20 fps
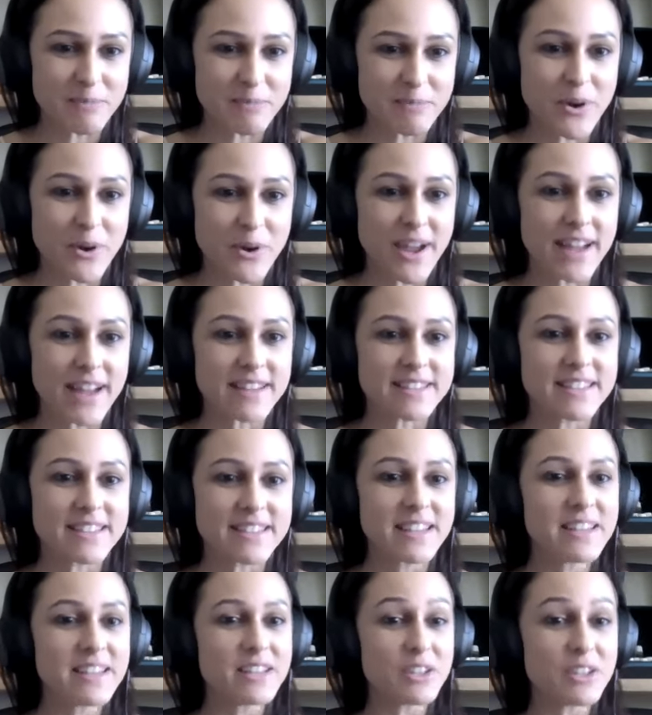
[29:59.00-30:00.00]
anymore, and
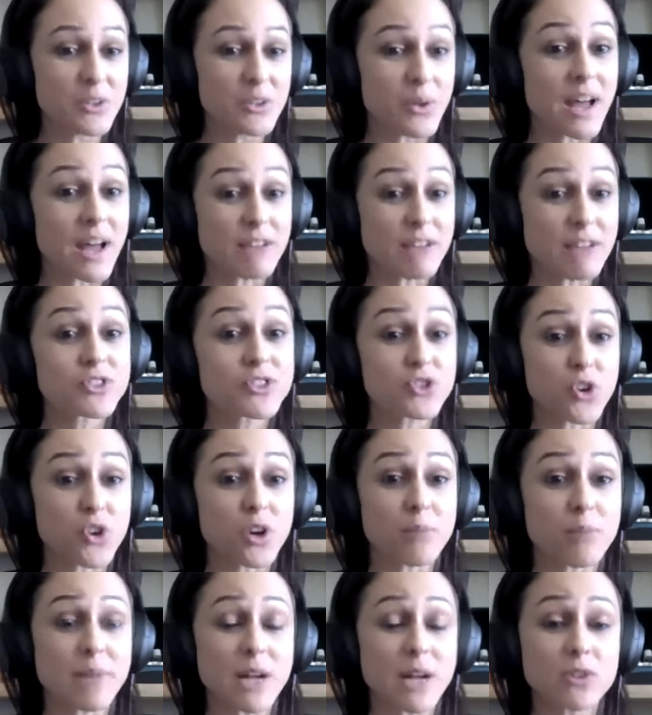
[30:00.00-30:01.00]
you'll have
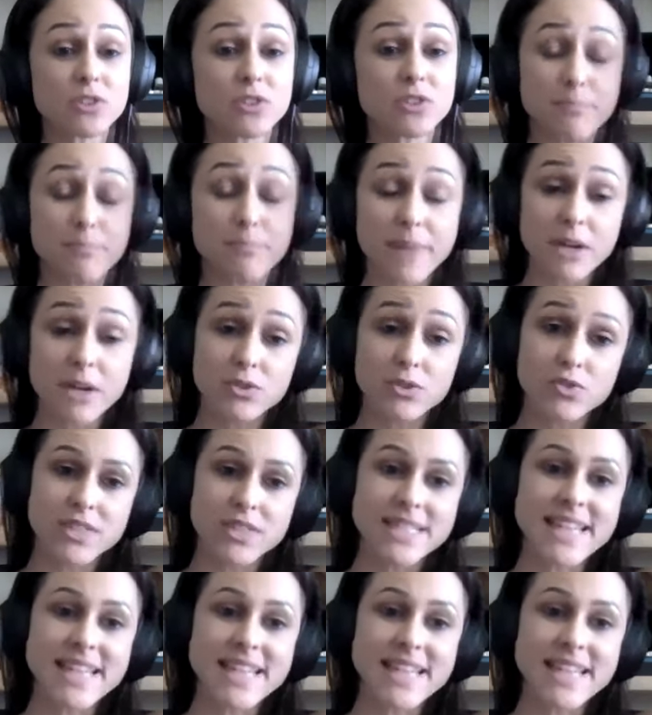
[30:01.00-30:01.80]
stronger boundaries